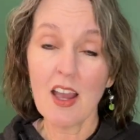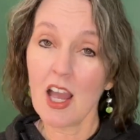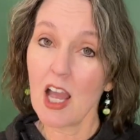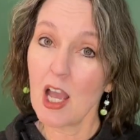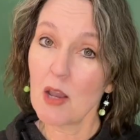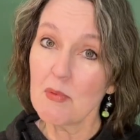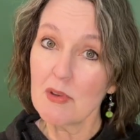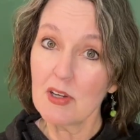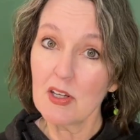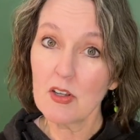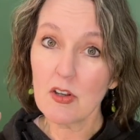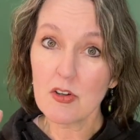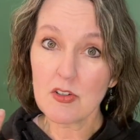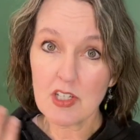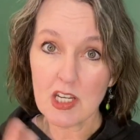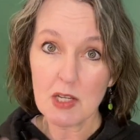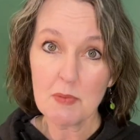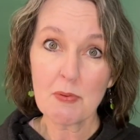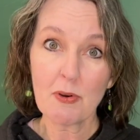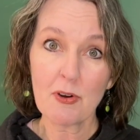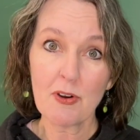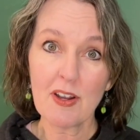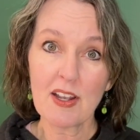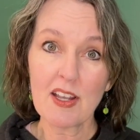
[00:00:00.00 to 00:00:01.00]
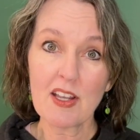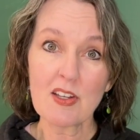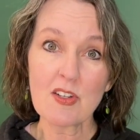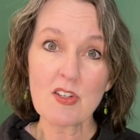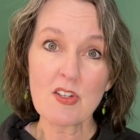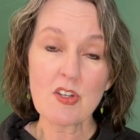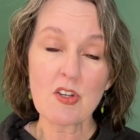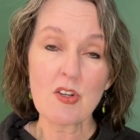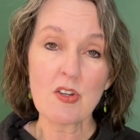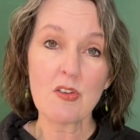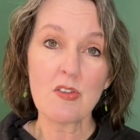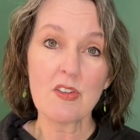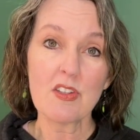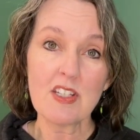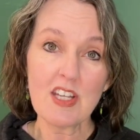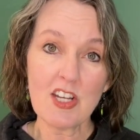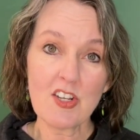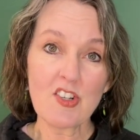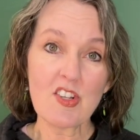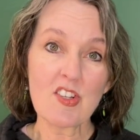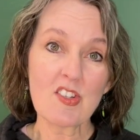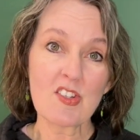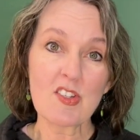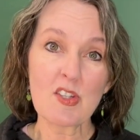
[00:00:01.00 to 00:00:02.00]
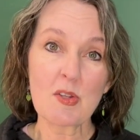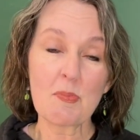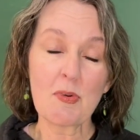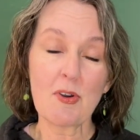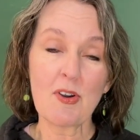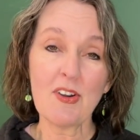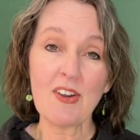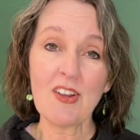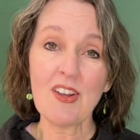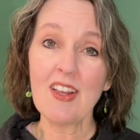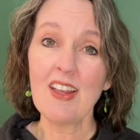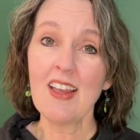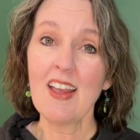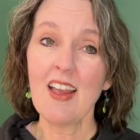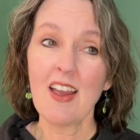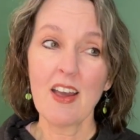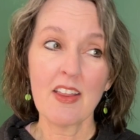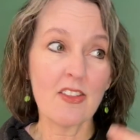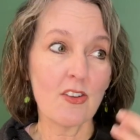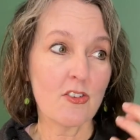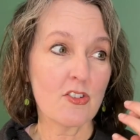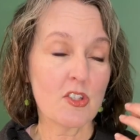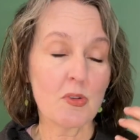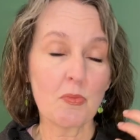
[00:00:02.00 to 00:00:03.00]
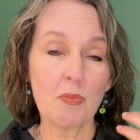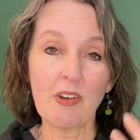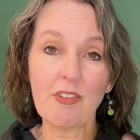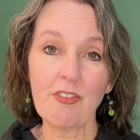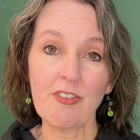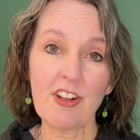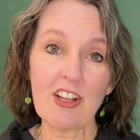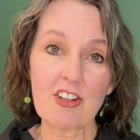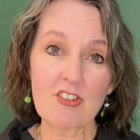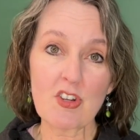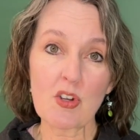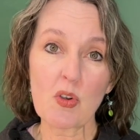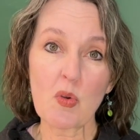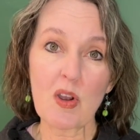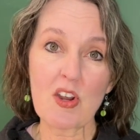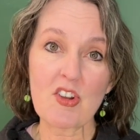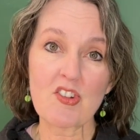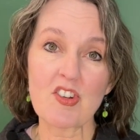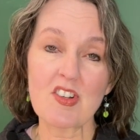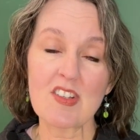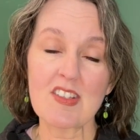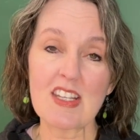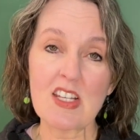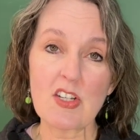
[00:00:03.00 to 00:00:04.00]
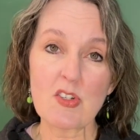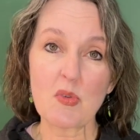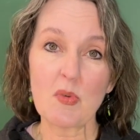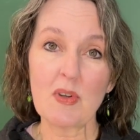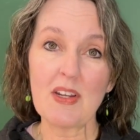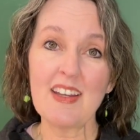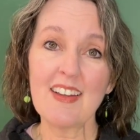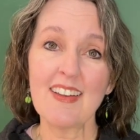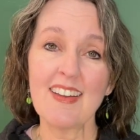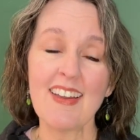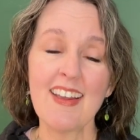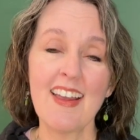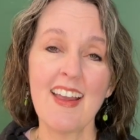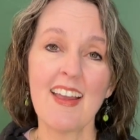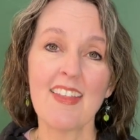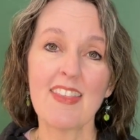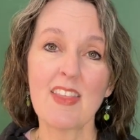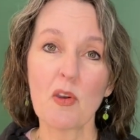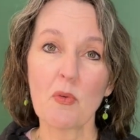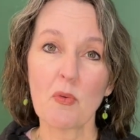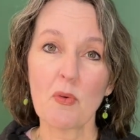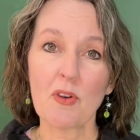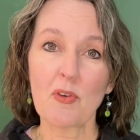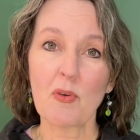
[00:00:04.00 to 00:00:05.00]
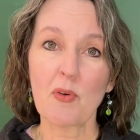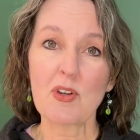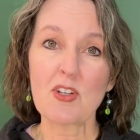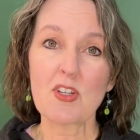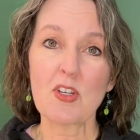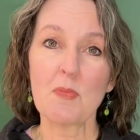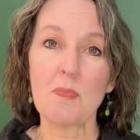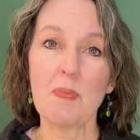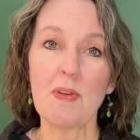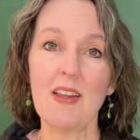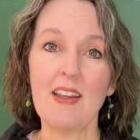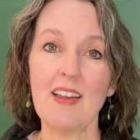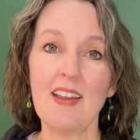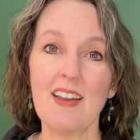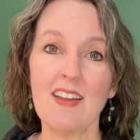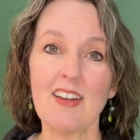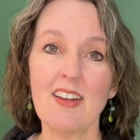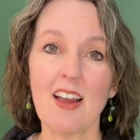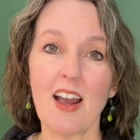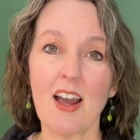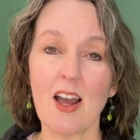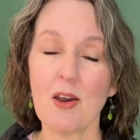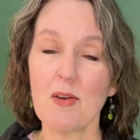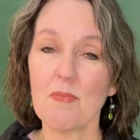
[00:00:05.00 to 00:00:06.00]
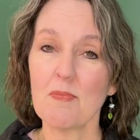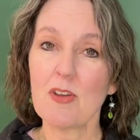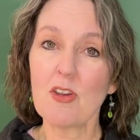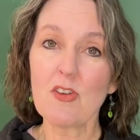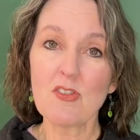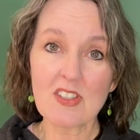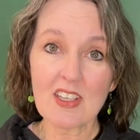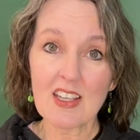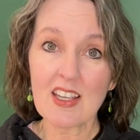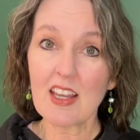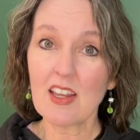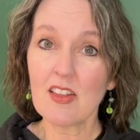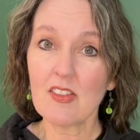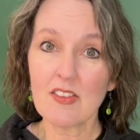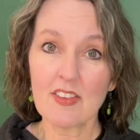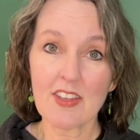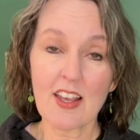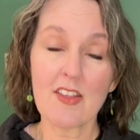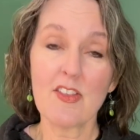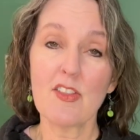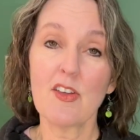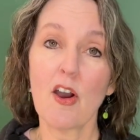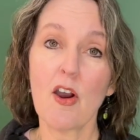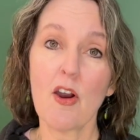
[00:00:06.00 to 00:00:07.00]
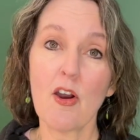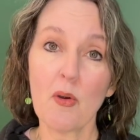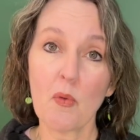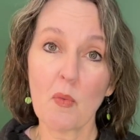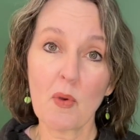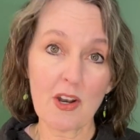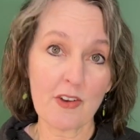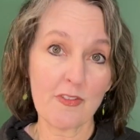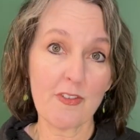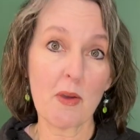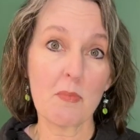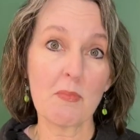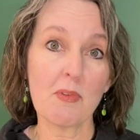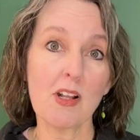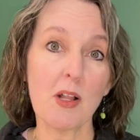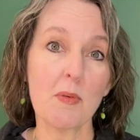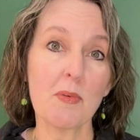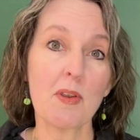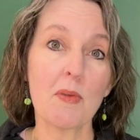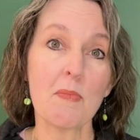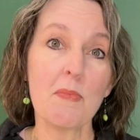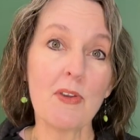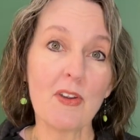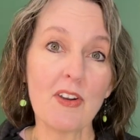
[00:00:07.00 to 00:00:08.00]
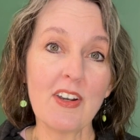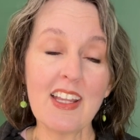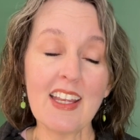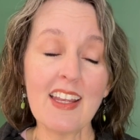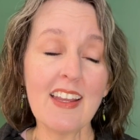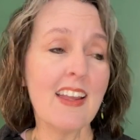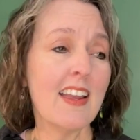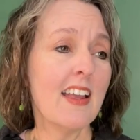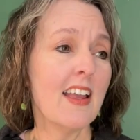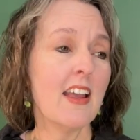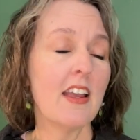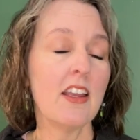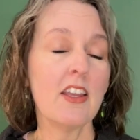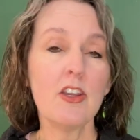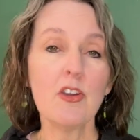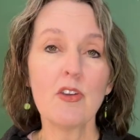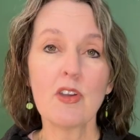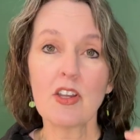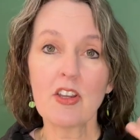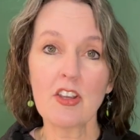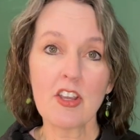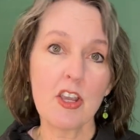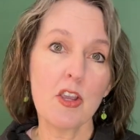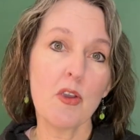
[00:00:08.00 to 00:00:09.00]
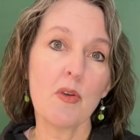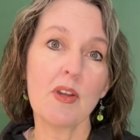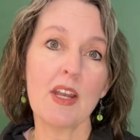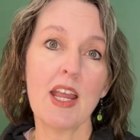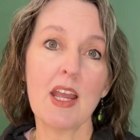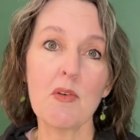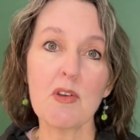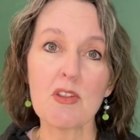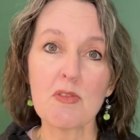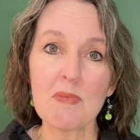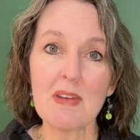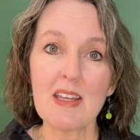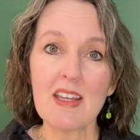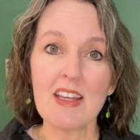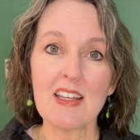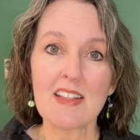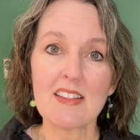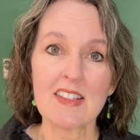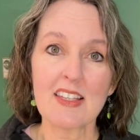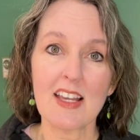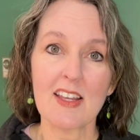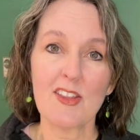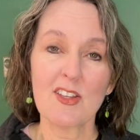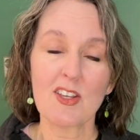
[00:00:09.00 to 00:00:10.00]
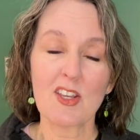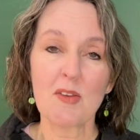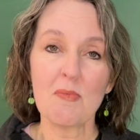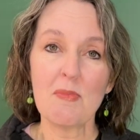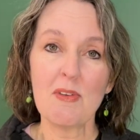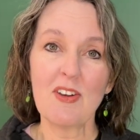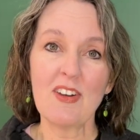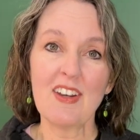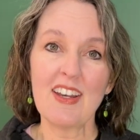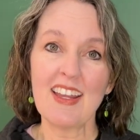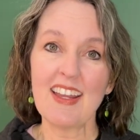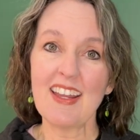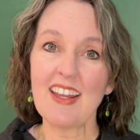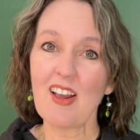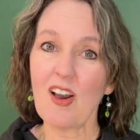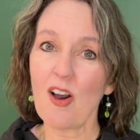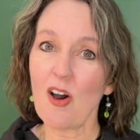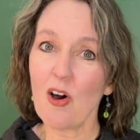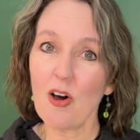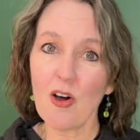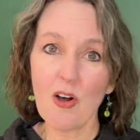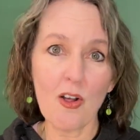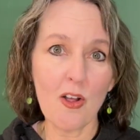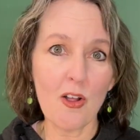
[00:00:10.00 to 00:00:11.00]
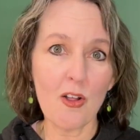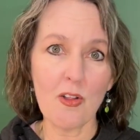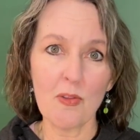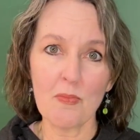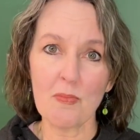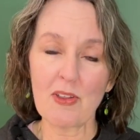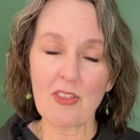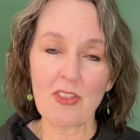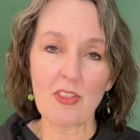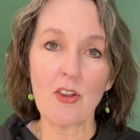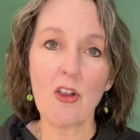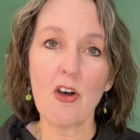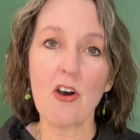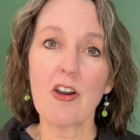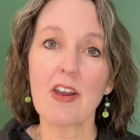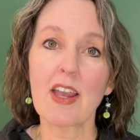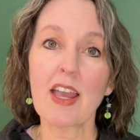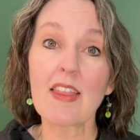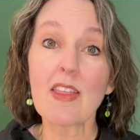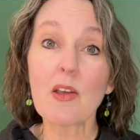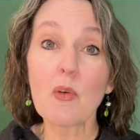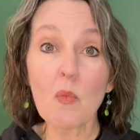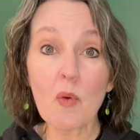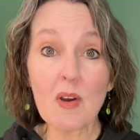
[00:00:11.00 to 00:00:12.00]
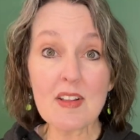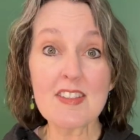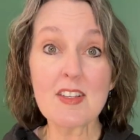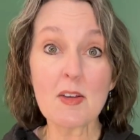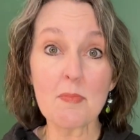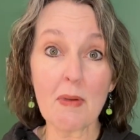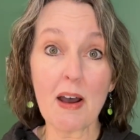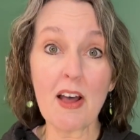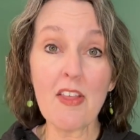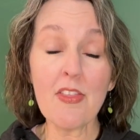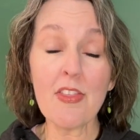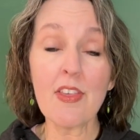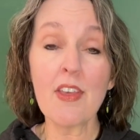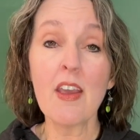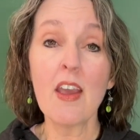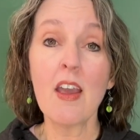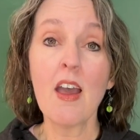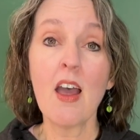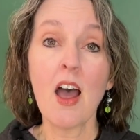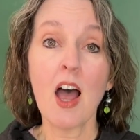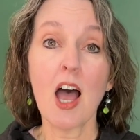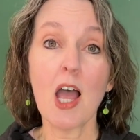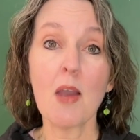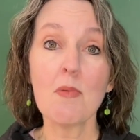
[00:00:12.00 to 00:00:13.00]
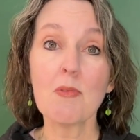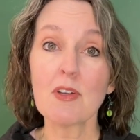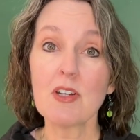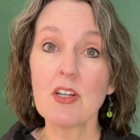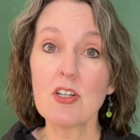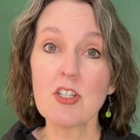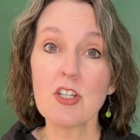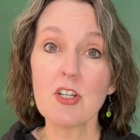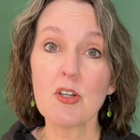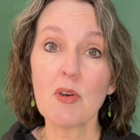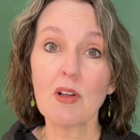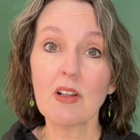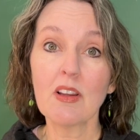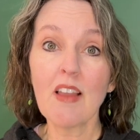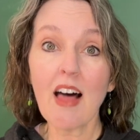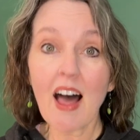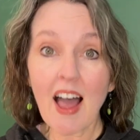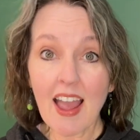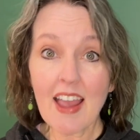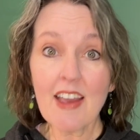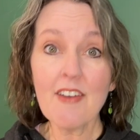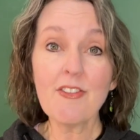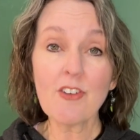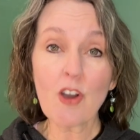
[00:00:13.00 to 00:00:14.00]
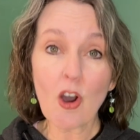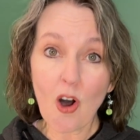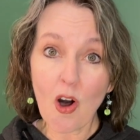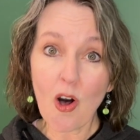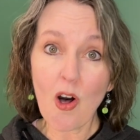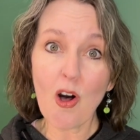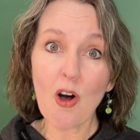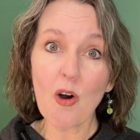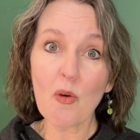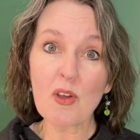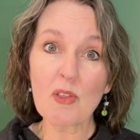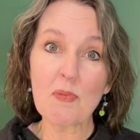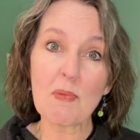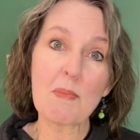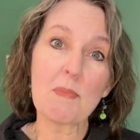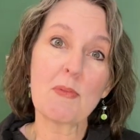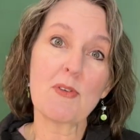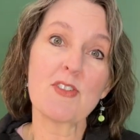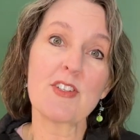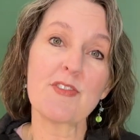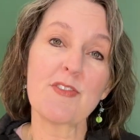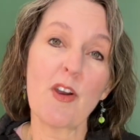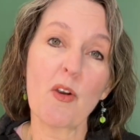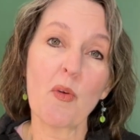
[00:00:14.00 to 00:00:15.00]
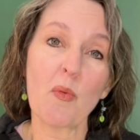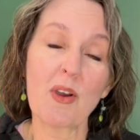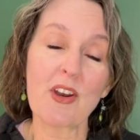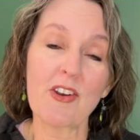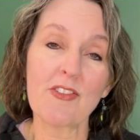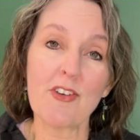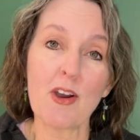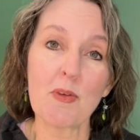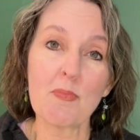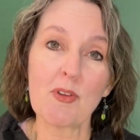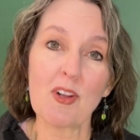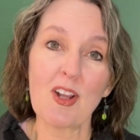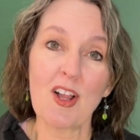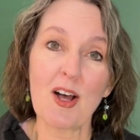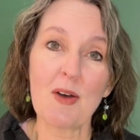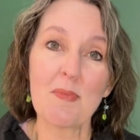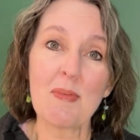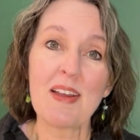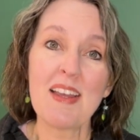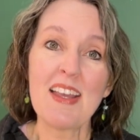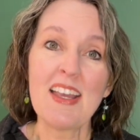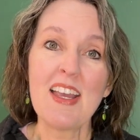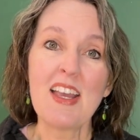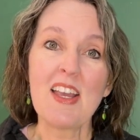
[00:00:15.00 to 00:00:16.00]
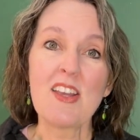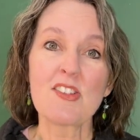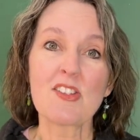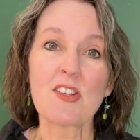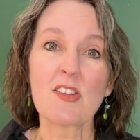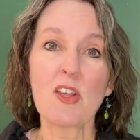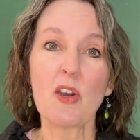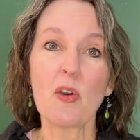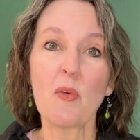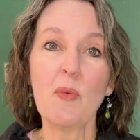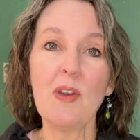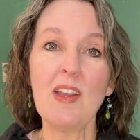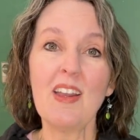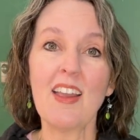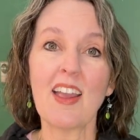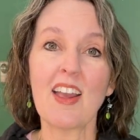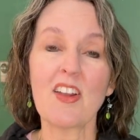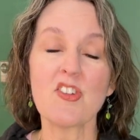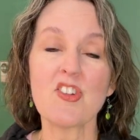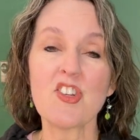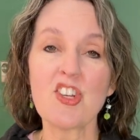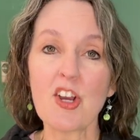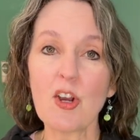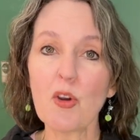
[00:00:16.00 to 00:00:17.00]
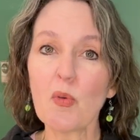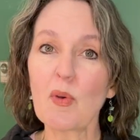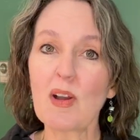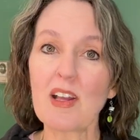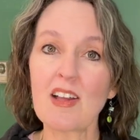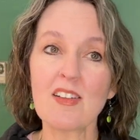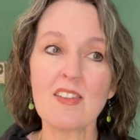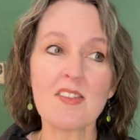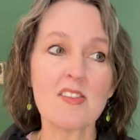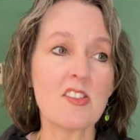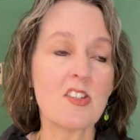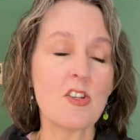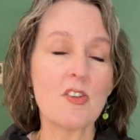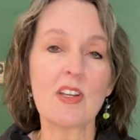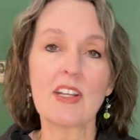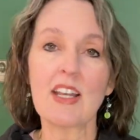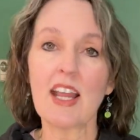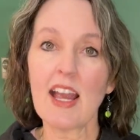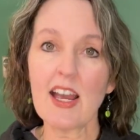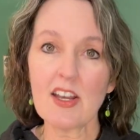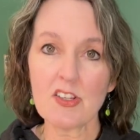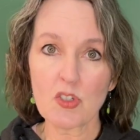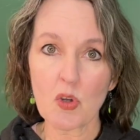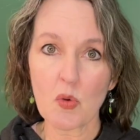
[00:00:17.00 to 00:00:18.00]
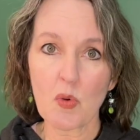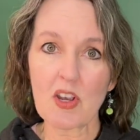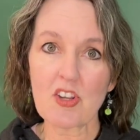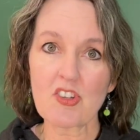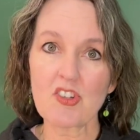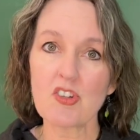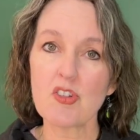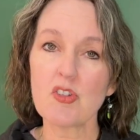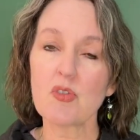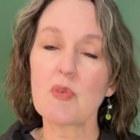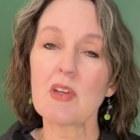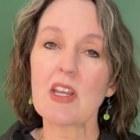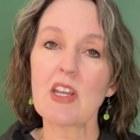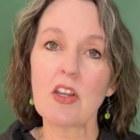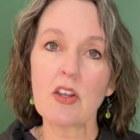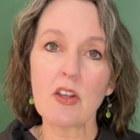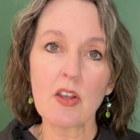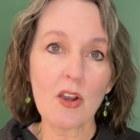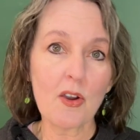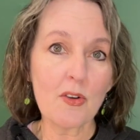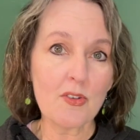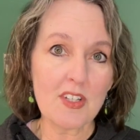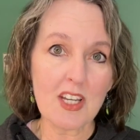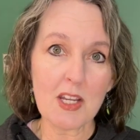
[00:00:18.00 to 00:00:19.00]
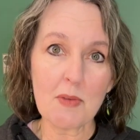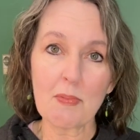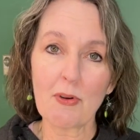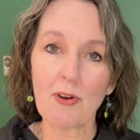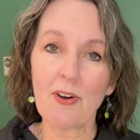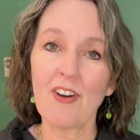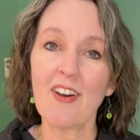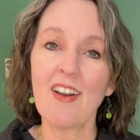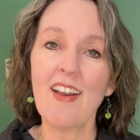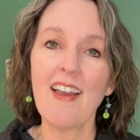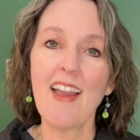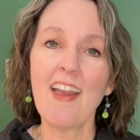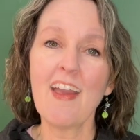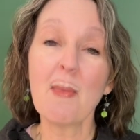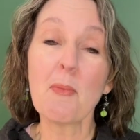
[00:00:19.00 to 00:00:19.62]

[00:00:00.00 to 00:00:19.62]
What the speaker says: I'm going to go deeper into the teachings in the book. There's some reflection questions each week that we're going to be using inside our WhatIfUP Club community. You can Q&A with me inside the community all month long. And then once a month, I'm going to do a live call with members of our WhatIfUP Club so that we can share wins, you can ask questions, we can go deeper.